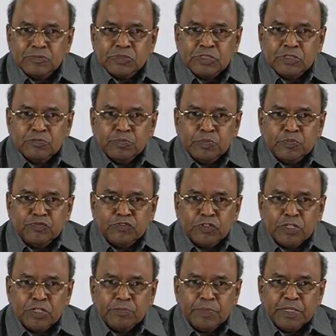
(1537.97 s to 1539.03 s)
So
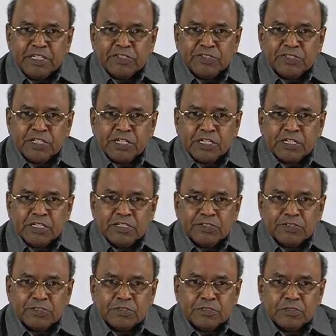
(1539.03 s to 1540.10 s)
4 base
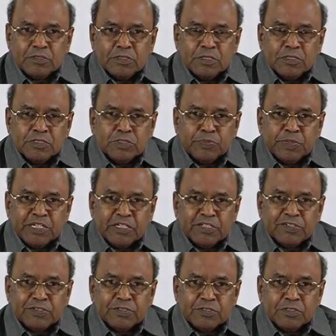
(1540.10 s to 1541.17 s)
circles,
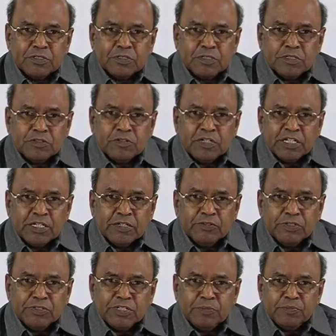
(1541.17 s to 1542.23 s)
spheres will give
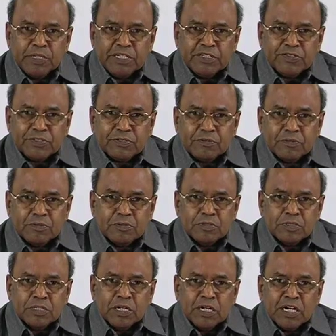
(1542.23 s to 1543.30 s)
you the base,
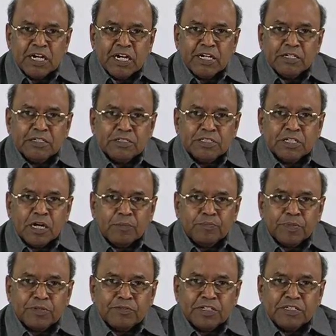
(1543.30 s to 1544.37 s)
and the
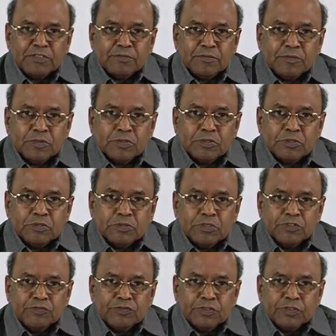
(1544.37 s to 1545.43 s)
upper one
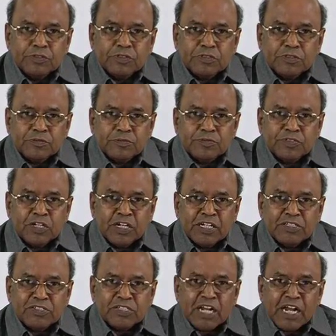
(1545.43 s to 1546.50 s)
if you
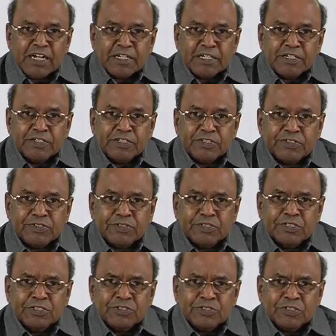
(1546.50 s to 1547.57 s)
join slant edges.
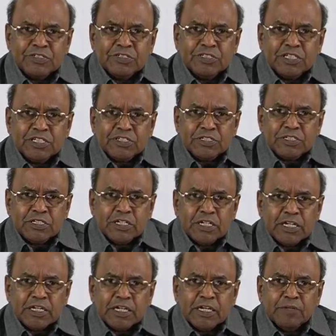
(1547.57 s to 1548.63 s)
So just
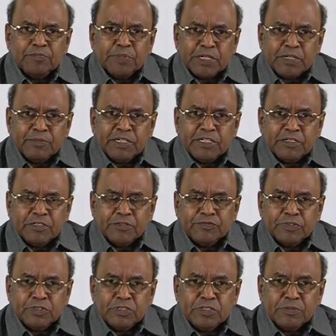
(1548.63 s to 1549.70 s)
like a pyramid, if
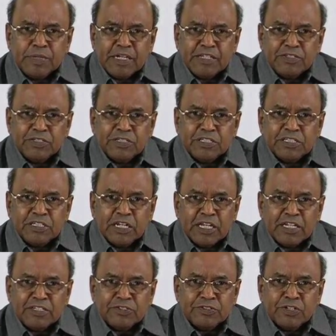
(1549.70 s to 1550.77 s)
you imagine the
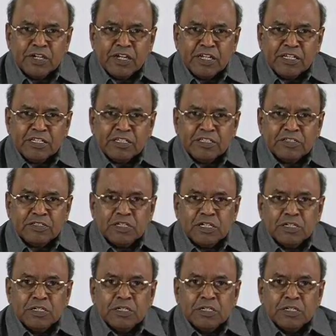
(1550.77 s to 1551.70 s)
lines joining these